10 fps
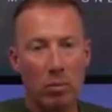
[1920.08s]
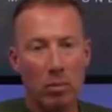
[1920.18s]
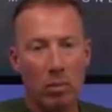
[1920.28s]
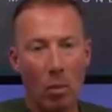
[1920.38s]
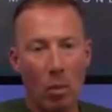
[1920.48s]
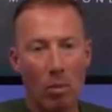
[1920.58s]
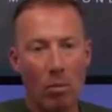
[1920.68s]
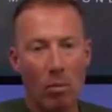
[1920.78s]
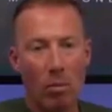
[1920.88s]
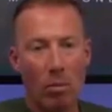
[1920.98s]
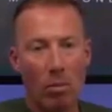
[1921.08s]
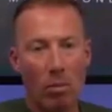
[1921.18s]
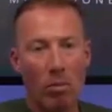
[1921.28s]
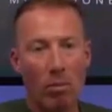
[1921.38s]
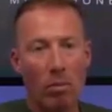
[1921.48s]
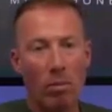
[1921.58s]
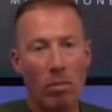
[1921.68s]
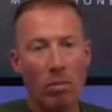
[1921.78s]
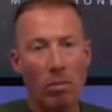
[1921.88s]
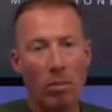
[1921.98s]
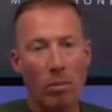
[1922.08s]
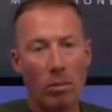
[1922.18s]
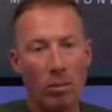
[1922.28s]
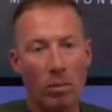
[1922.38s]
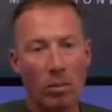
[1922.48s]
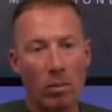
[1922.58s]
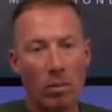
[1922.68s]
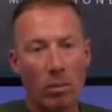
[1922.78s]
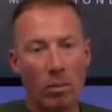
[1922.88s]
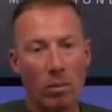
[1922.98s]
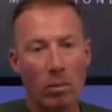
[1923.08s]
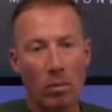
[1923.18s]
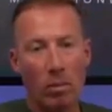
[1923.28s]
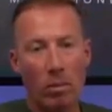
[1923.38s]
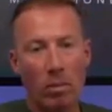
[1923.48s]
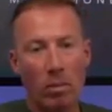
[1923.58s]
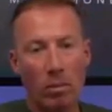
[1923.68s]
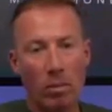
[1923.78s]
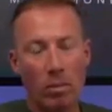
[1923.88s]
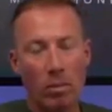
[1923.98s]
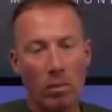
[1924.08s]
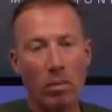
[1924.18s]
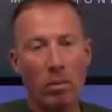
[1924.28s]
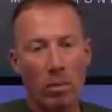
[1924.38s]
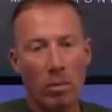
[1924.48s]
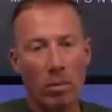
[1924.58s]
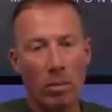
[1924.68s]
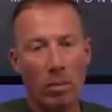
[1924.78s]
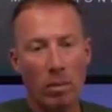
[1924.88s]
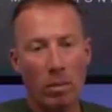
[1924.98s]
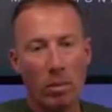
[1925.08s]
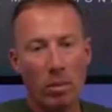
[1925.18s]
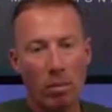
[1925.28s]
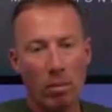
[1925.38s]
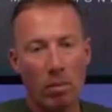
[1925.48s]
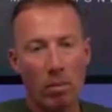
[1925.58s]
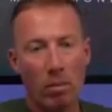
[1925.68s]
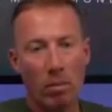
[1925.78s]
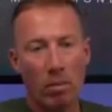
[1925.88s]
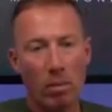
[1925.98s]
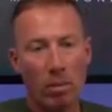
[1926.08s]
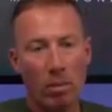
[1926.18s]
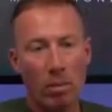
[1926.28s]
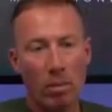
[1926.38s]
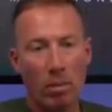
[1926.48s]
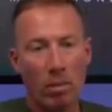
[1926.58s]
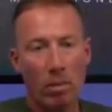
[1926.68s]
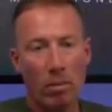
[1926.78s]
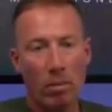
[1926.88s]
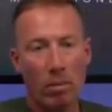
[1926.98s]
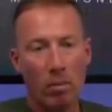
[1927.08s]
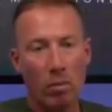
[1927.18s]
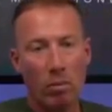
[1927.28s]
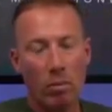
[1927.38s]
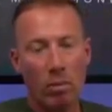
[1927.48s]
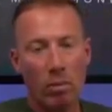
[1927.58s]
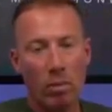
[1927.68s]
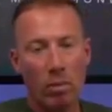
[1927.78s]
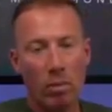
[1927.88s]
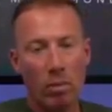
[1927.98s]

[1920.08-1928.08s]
No words are spoken by the person on screen.